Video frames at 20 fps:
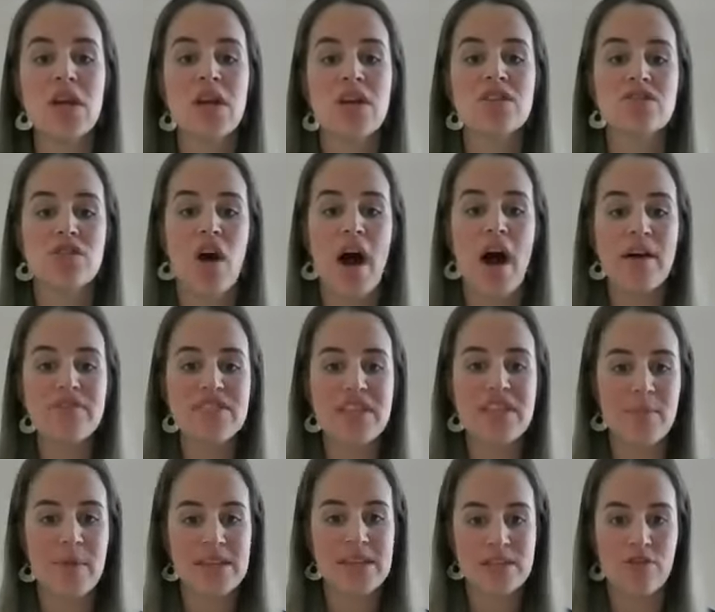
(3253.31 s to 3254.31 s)
So I've
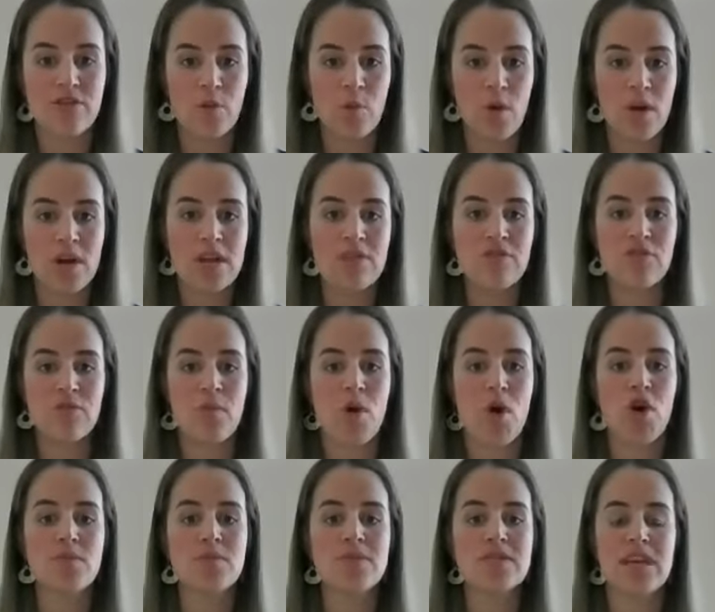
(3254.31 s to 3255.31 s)
set myself a working from
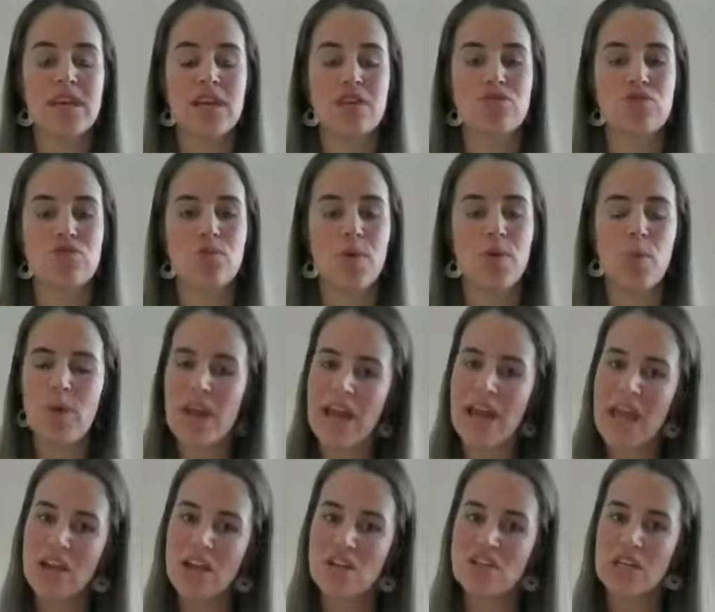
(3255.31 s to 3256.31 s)
home schedule, but when I
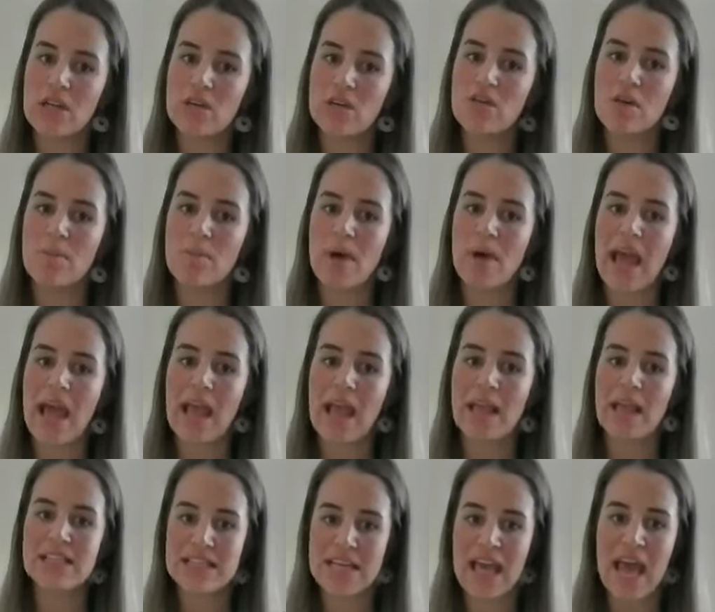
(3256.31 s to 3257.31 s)
actually look at
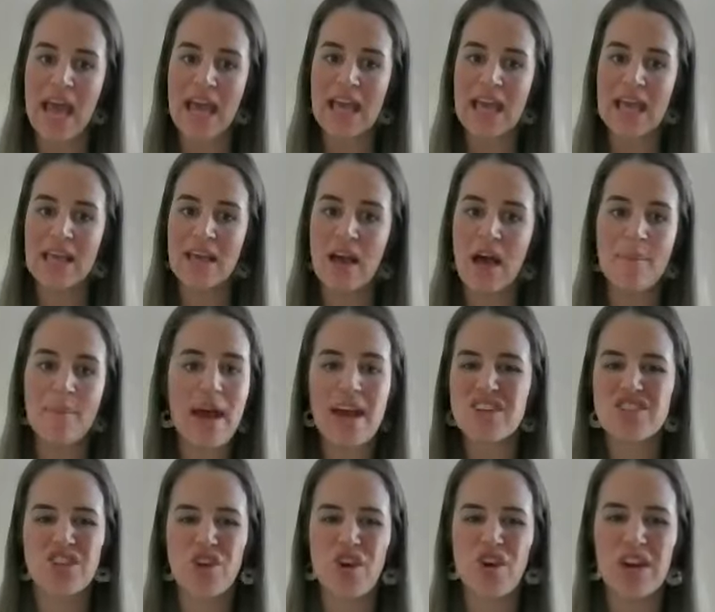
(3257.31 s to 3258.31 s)
my day, I'm
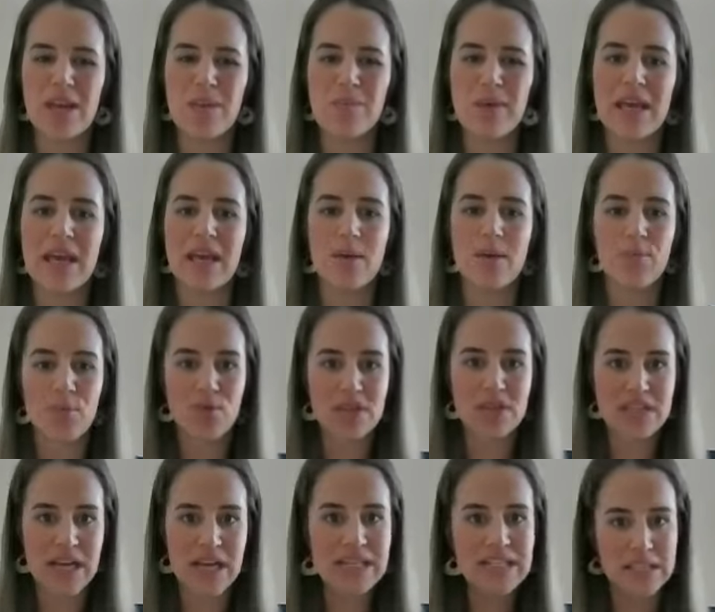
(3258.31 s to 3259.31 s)
actually only being
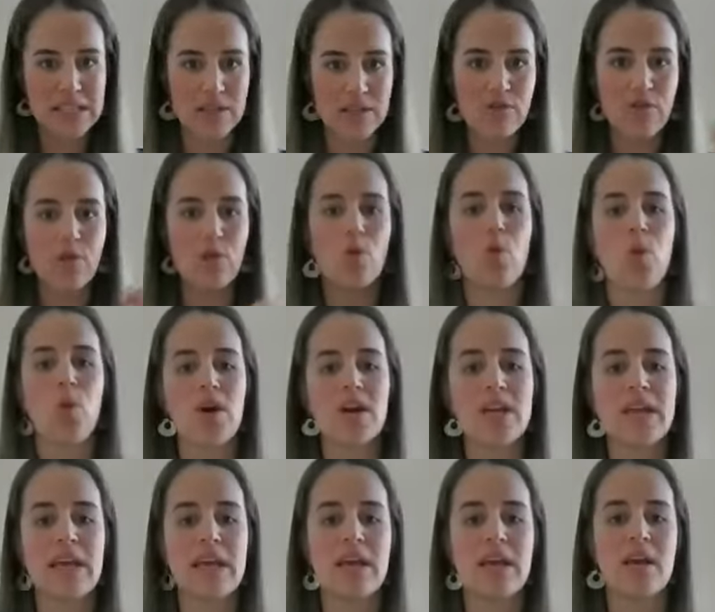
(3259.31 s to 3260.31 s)
productive or working
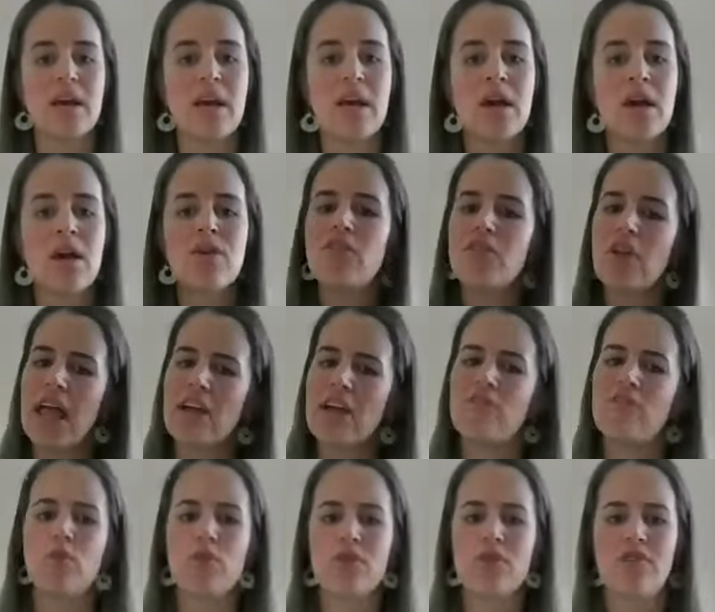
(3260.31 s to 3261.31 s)
working for like
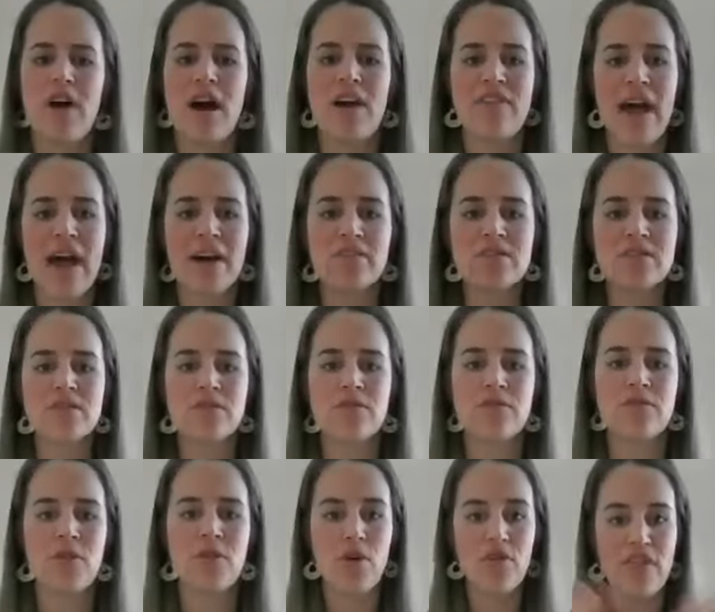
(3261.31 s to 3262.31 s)
four to five hours
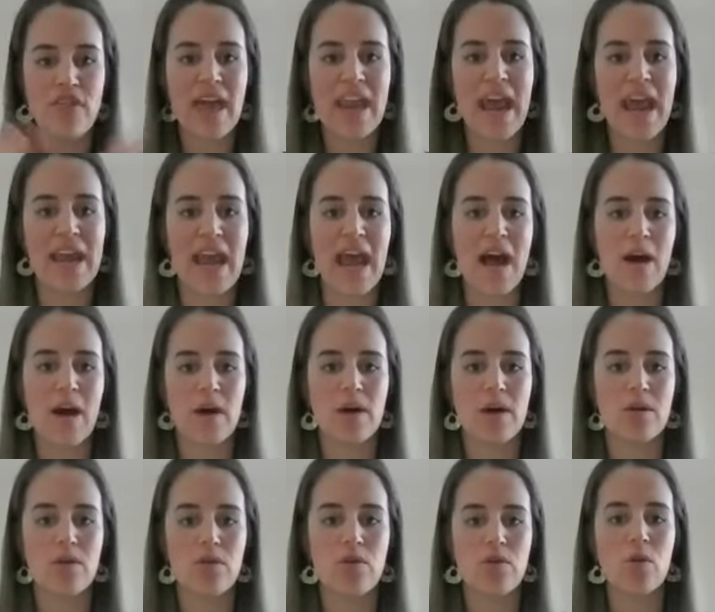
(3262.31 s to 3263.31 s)
of, of that eight
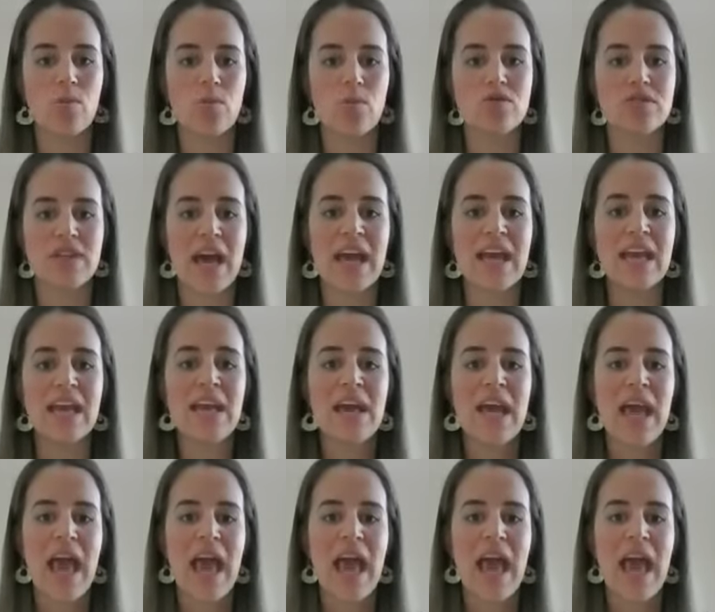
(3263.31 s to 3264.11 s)
hour normal day.